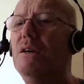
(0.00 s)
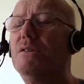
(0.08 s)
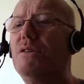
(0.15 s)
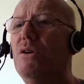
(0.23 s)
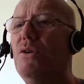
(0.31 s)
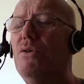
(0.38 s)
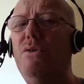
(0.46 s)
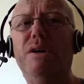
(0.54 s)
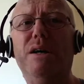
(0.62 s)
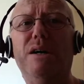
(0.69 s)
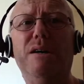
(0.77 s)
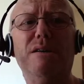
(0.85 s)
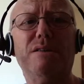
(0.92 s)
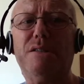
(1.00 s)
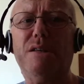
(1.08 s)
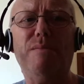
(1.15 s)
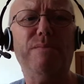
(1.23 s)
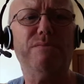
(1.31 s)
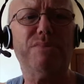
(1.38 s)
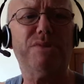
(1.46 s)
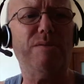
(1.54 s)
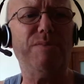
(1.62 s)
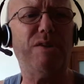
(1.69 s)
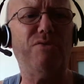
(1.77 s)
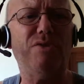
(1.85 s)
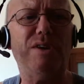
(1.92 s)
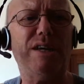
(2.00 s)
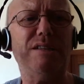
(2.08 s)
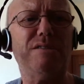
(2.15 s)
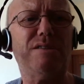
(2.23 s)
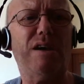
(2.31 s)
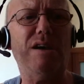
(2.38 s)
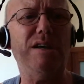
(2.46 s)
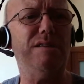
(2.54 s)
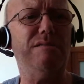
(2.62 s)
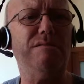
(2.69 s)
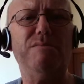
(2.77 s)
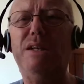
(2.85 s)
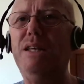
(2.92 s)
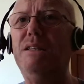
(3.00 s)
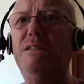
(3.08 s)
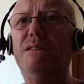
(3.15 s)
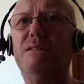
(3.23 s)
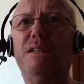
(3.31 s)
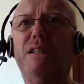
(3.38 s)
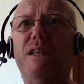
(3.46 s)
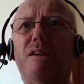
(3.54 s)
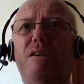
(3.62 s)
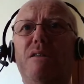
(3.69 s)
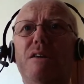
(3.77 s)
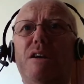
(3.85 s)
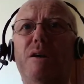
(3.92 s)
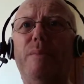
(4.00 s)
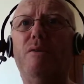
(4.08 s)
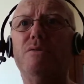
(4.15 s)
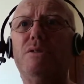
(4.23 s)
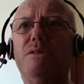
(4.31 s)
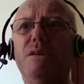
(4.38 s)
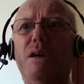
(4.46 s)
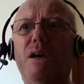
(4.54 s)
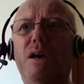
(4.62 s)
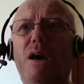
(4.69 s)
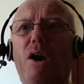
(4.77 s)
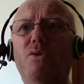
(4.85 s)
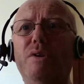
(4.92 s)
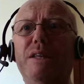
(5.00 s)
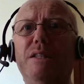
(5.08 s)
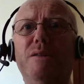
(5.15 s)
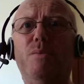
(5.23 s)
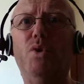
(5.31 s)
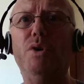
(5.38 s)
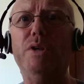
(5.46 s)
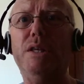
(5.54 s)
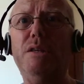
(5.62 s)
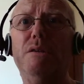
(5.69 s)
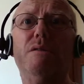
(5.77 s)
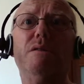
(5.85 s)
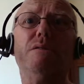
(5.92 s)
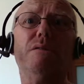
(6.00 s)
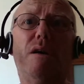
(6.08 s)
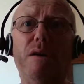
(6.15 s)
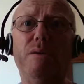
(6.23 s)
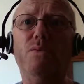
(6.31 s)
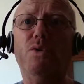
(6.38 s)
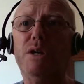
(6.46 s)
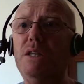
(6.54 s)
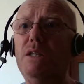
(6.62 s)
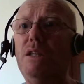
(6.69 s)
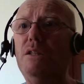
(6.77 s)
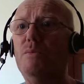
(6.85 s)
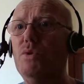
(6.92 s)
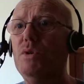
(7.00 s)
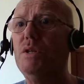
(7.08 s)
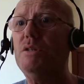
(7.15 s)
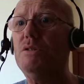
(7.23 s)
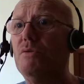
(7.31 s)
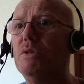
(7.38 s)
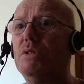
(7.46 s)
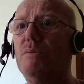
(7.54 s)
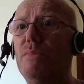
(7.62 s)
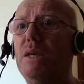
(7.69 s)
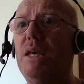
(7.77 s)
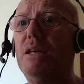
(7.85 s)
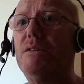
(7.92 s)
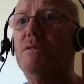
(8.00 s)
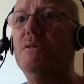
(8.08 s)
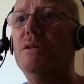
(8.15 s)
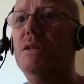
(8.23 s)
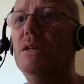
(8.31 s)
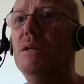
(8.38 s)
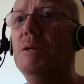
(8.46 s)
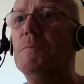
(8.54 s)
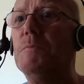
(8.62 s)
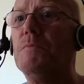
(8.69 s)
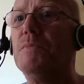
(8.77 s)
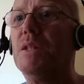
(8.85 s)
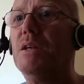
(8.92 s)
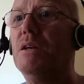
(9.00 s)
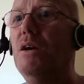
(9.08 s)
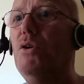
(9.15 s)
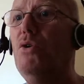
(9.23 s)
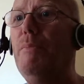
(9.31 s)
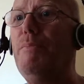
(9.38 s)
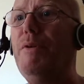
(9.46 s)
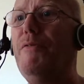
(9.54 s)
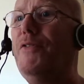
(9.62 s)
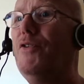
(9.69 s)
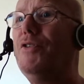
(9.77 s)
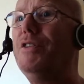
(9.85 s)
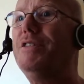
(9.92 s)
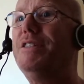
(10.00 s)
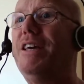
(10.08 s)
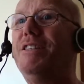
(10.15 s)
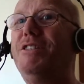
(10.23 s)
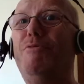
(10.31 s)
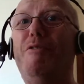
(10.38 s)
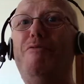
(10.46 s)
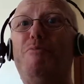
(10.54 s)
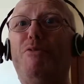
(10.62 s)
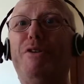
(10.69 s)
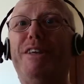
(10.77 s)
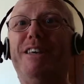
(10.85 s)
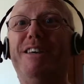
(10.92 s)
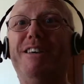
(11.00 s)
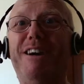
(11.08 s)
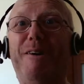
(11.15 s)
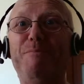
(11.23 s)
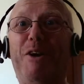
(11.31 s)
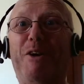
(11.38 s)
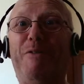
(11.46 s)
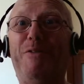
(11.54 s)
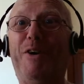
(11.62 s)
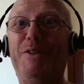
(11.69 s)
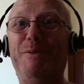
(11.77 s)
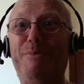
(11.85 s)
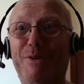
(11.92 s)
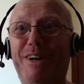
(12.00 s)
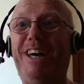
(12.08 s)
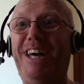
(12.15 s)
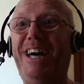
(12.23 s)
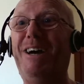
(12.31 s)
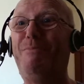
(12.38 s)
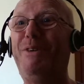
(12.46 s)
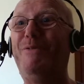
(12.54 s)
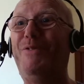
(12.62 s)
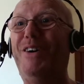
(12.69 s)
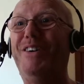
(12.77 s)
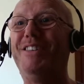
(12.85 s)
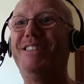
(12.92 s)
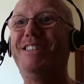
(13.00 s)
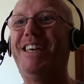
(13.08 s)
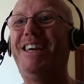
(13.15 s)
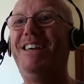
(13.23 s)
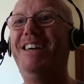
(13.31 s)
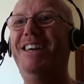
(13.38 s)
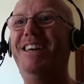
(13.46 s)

So something wrong inside, and Melita said they can't come out only in the morning, and I'm working in the morning, so it's a big hassle. Oh, happy Father's Day to everybody. I'm not a father, but happy Father's Day.